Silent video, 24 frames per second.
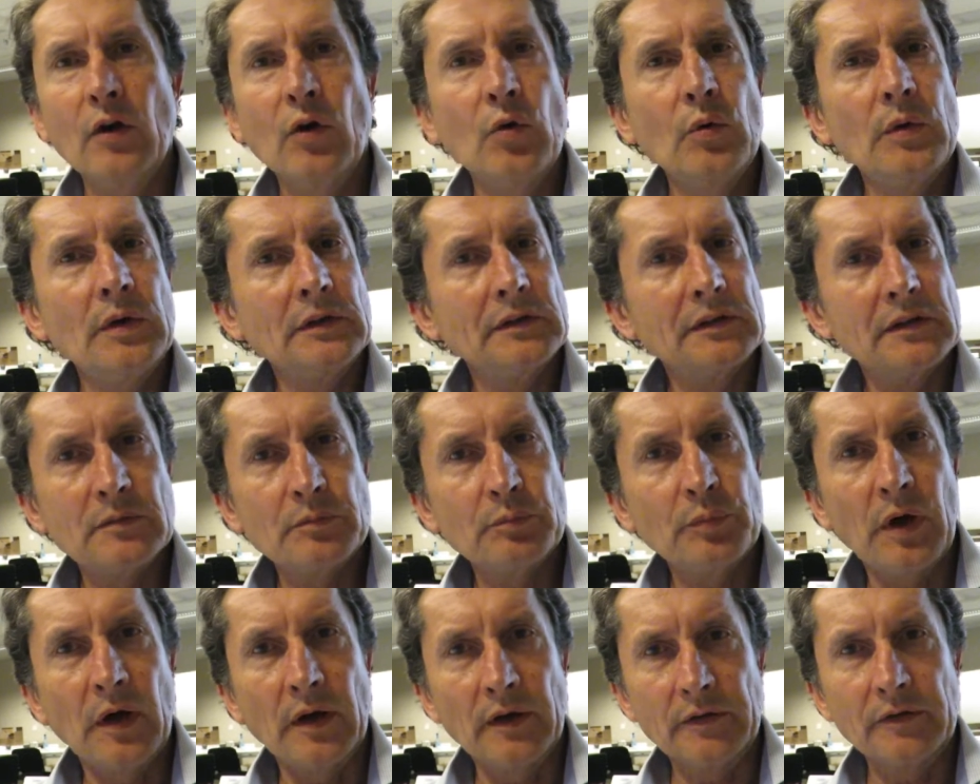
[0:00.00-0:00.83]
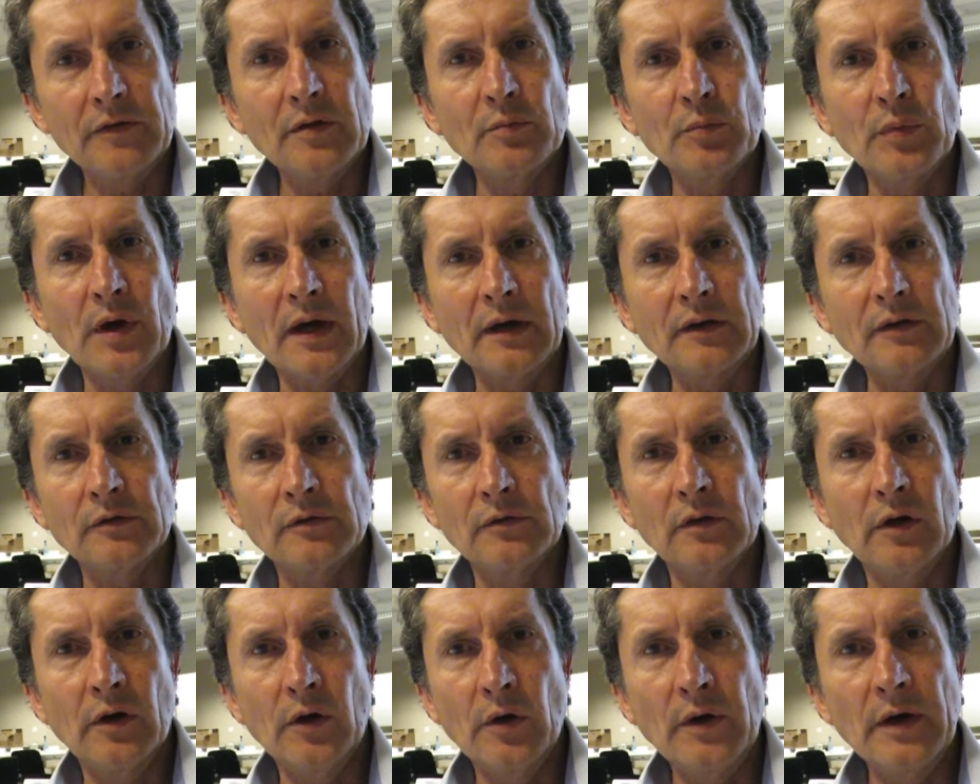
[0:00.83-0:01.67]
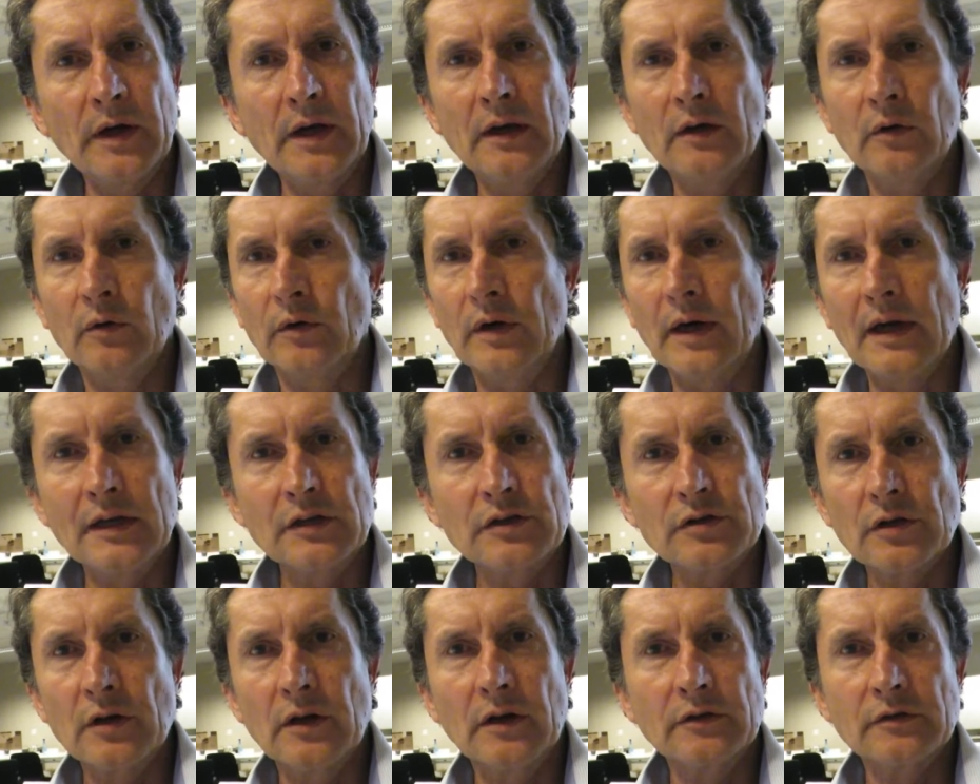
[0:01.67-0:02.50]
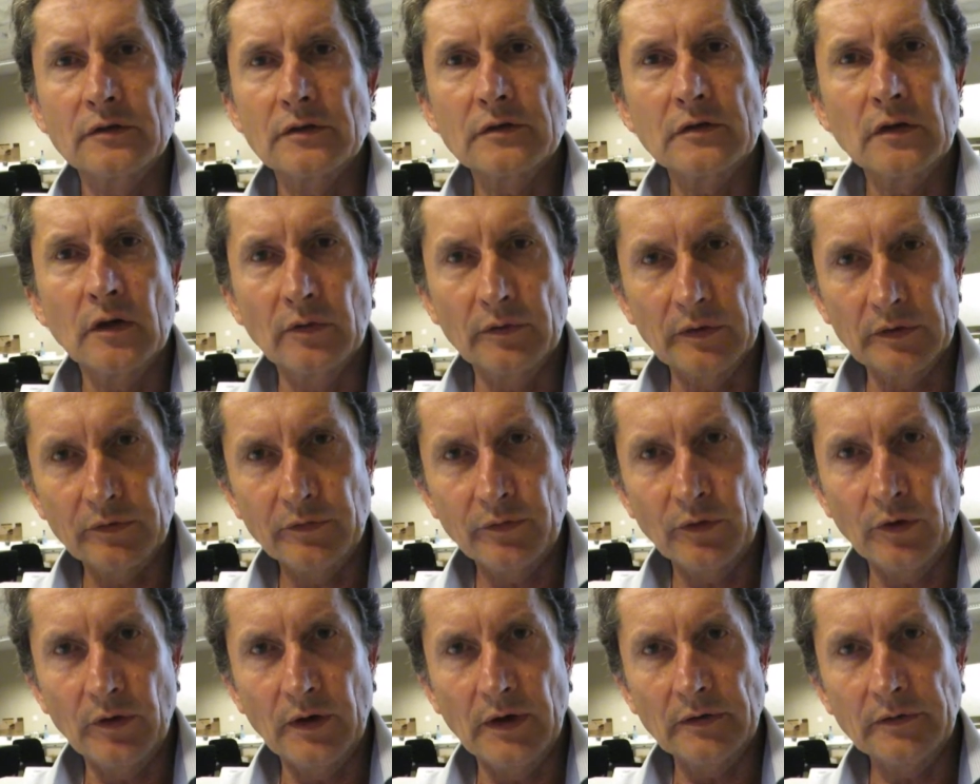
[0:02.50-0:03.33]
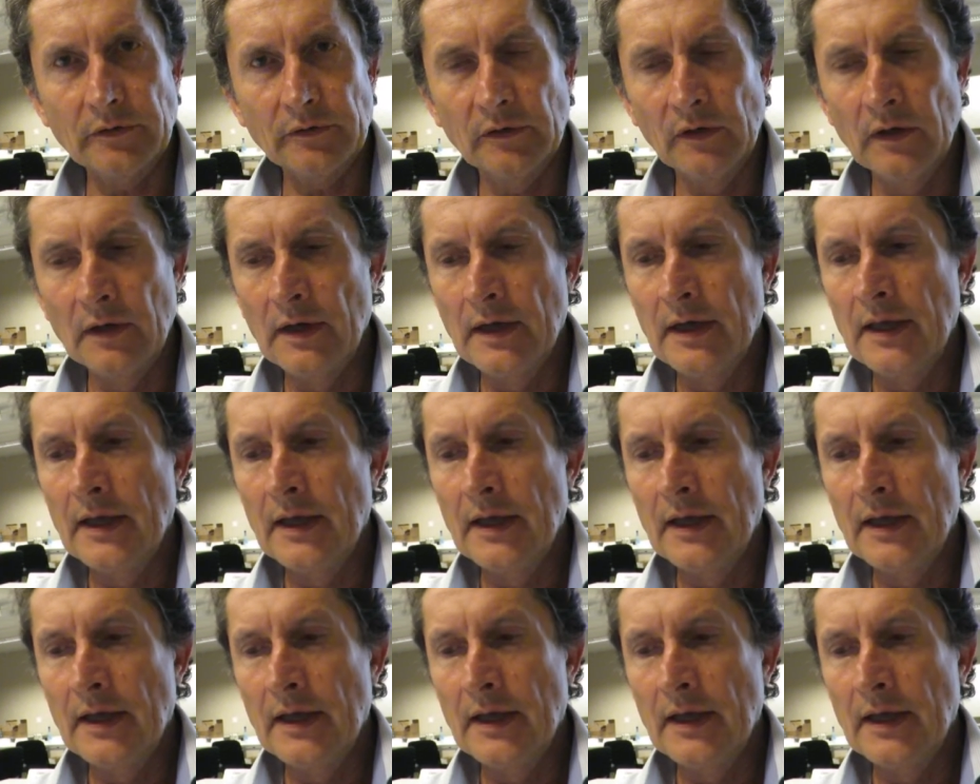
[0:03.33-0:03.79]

or we'll just pass the buck to a lawyer or HR to solve it for us.